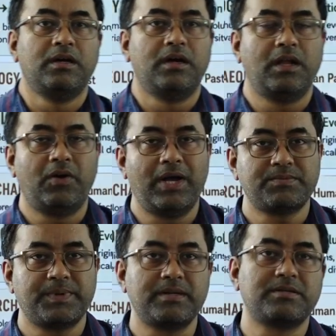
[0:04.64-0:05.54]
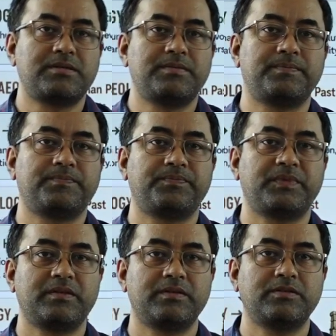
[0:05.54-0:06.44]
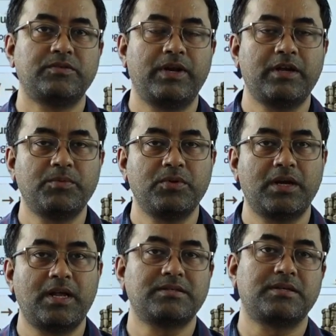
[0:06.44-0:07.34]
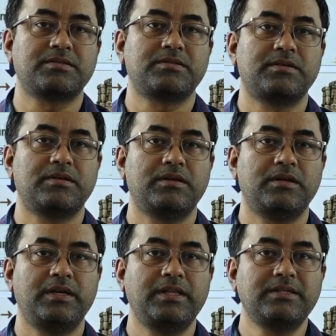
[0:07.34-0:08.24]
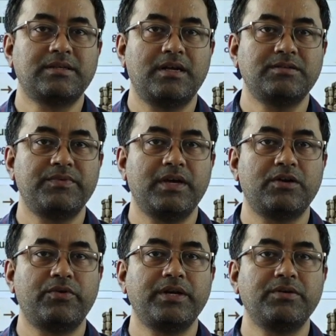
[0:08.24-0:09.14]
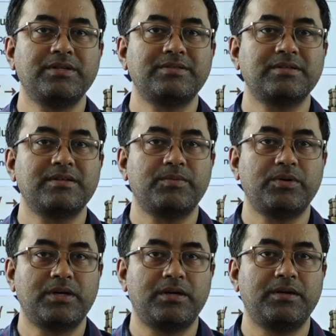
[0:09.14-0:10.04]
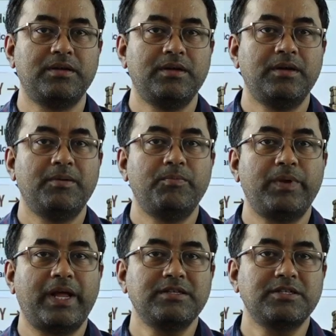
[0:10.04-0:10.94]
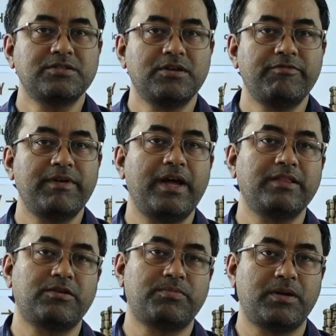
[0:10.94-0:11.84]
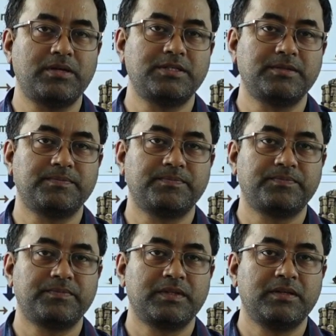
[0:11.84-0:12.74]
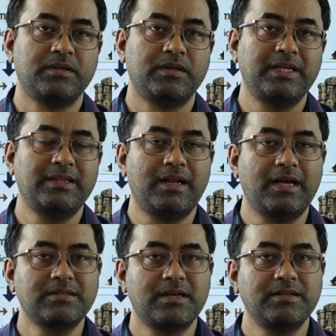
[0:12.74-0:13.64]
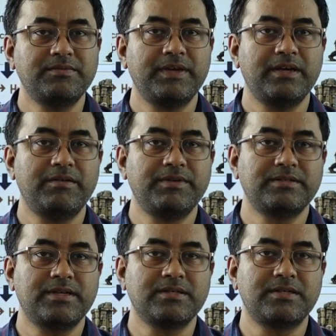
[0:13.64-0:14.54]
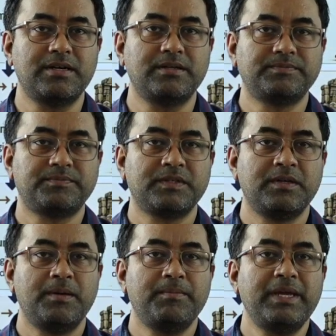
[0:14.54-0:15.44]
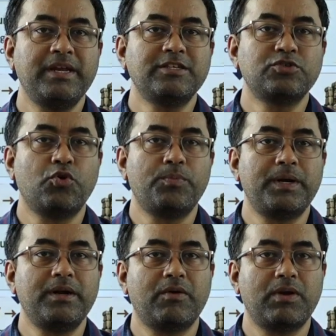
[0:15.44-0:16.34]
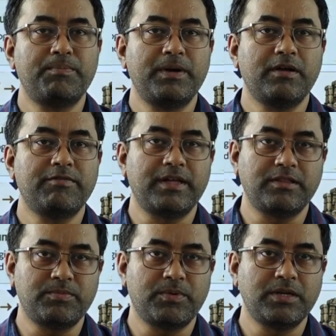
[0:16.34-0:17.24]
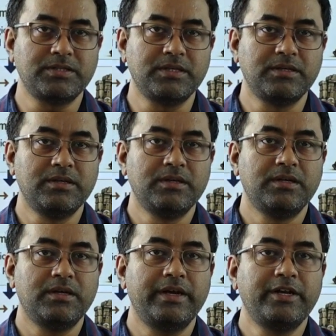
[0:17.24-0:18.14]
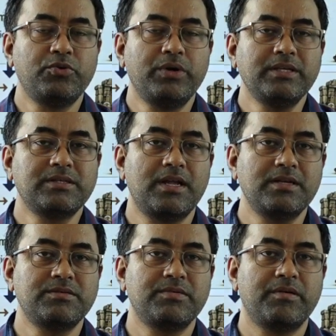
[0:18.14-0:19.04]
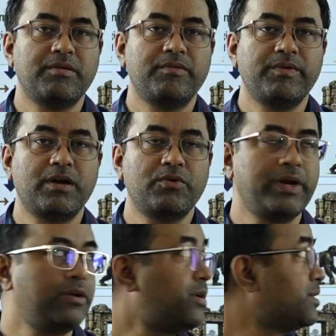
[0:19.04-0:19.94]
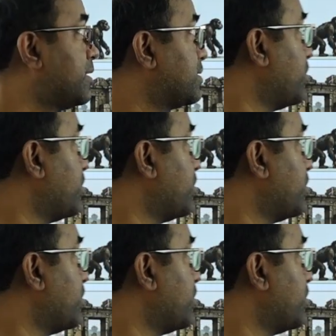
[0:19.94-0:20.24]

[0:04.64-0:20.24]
Hello aspirants, so welcome to the class guys. In this class we are going to discuss about branches of anthropology. In the last class we have discussed meaning, scope and development of anthropology. In today's class we are going to discuss